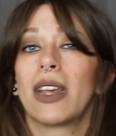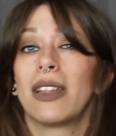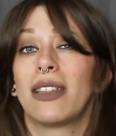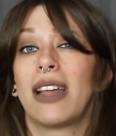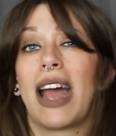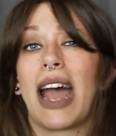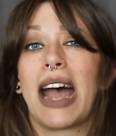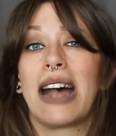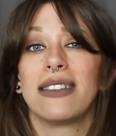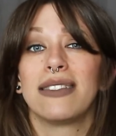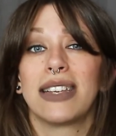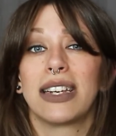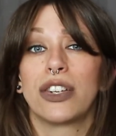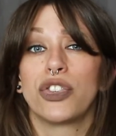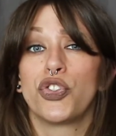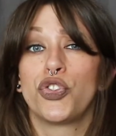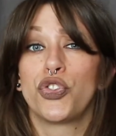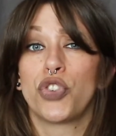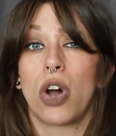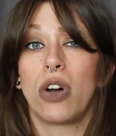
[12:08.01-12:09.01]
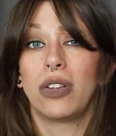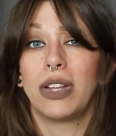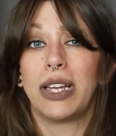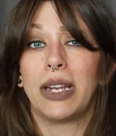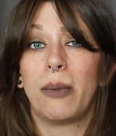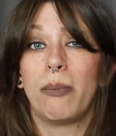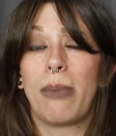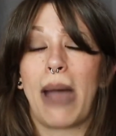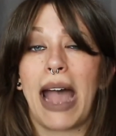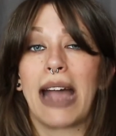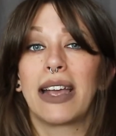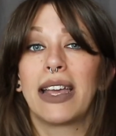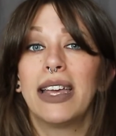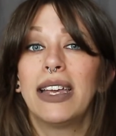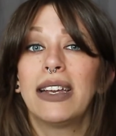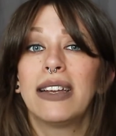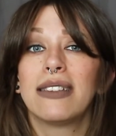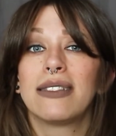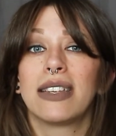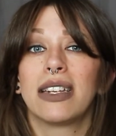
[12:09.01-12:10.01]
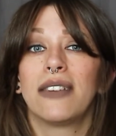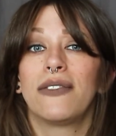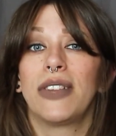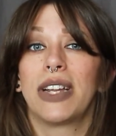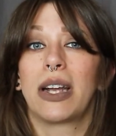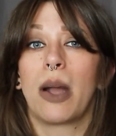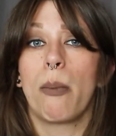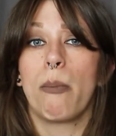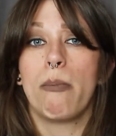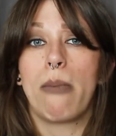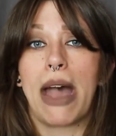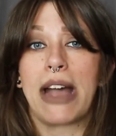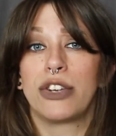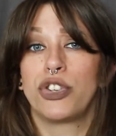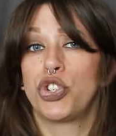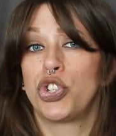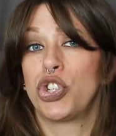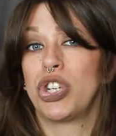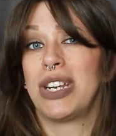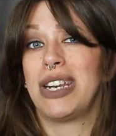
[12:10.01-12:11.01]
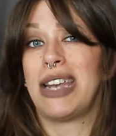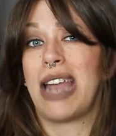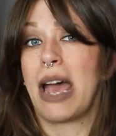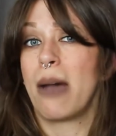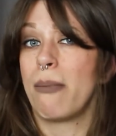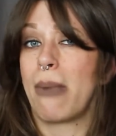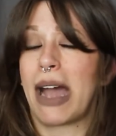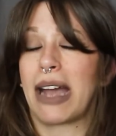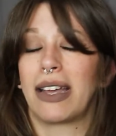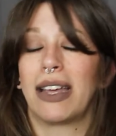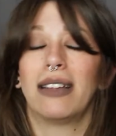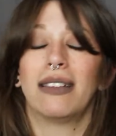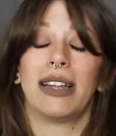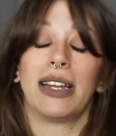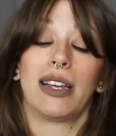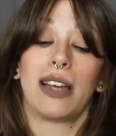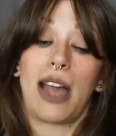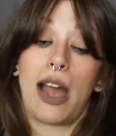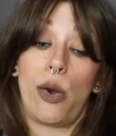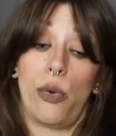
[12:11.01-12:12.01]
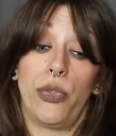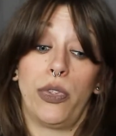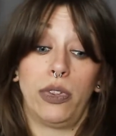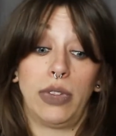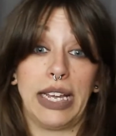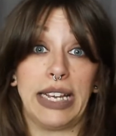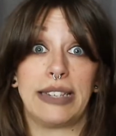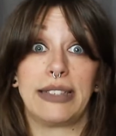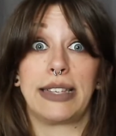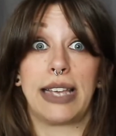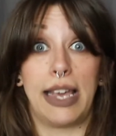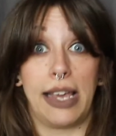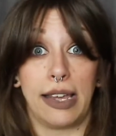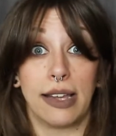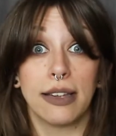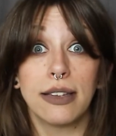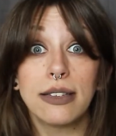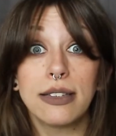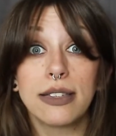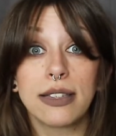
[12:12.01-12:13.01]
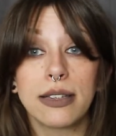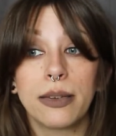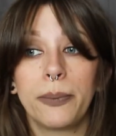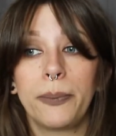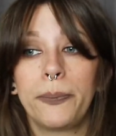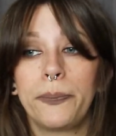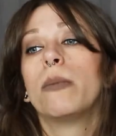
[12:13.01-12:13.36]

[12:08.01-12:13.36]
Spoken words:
that has like a solid backing instead of like a mesh net backing like how the lace is,